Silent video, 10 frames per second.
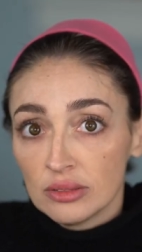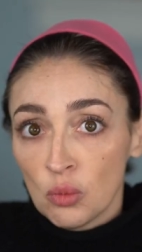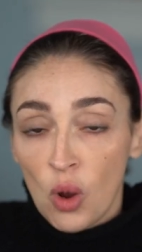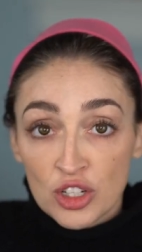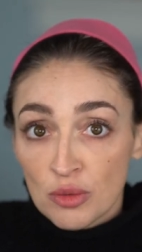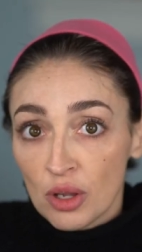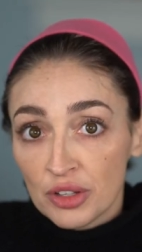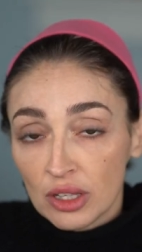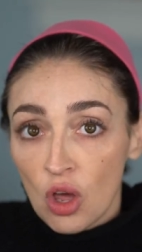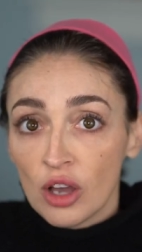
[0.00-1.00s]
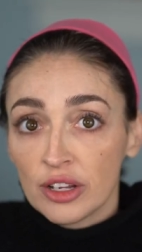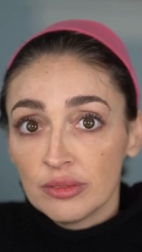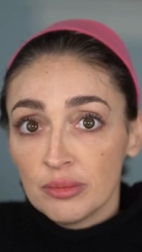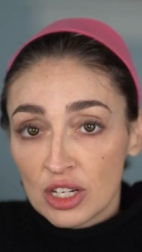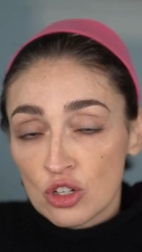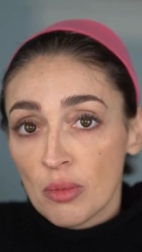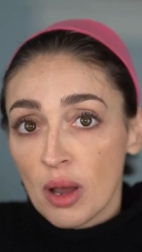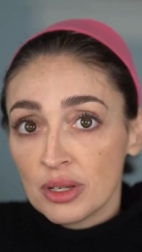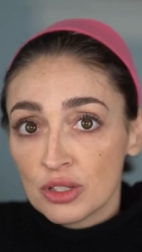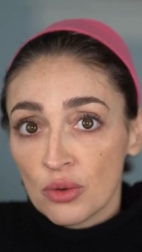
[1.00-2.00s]
watch them all day long and make sure
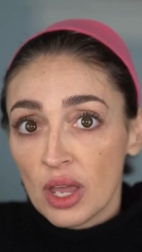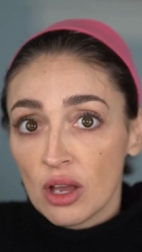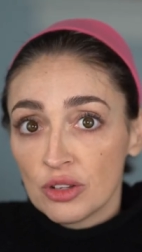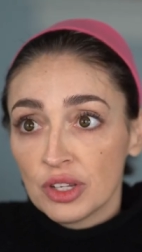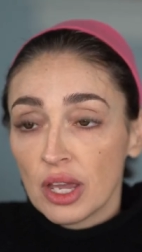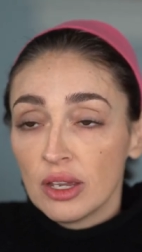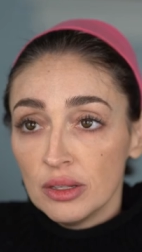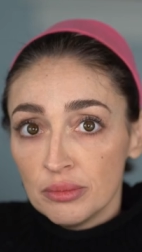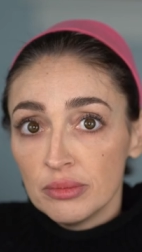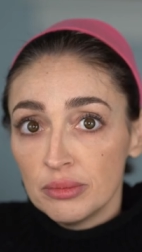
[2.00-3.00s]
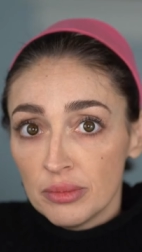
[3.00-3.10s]
mommy's okay all day and,